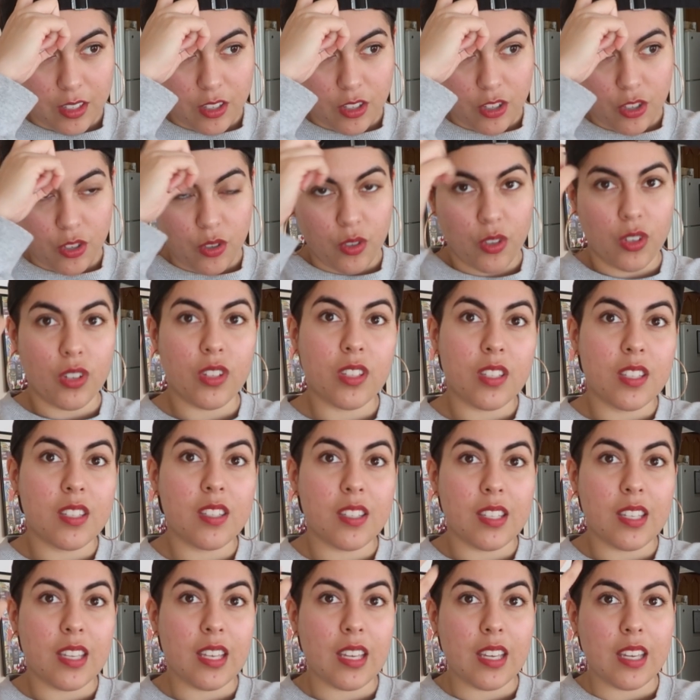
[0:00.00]
you could
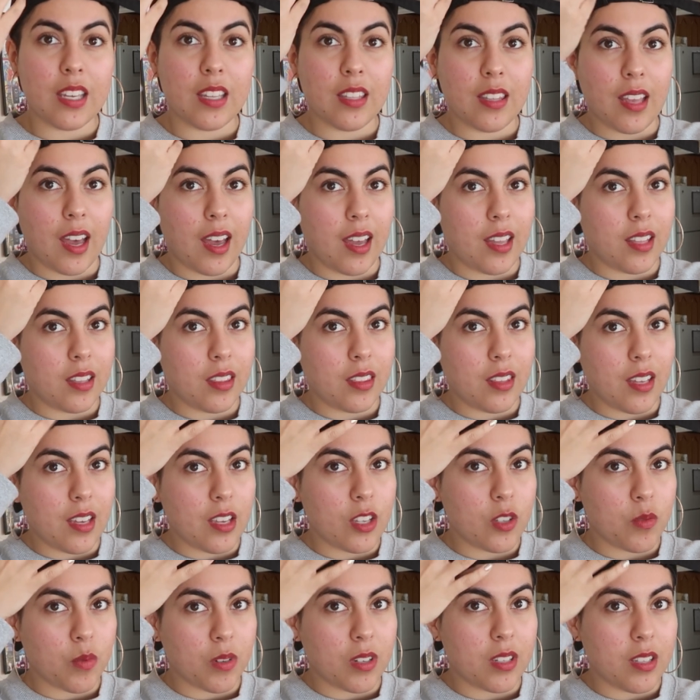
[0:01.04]
see that
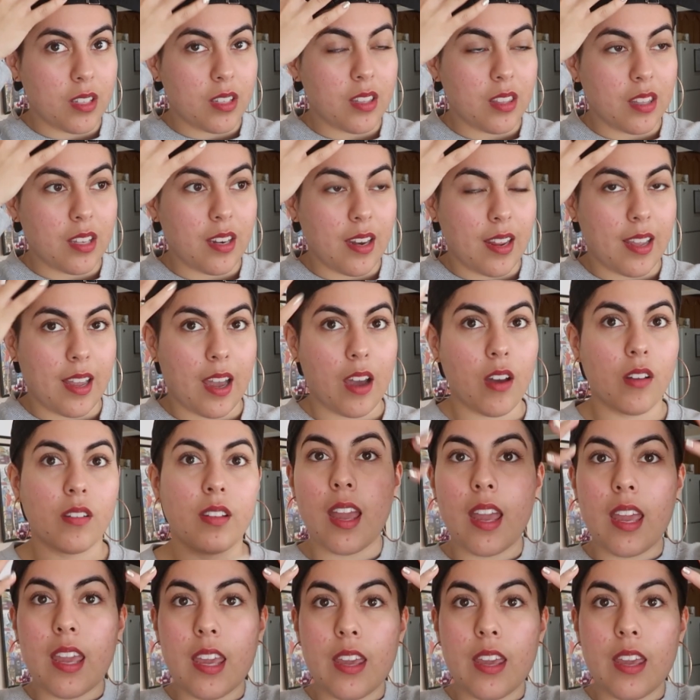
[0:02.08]
things were thinning out.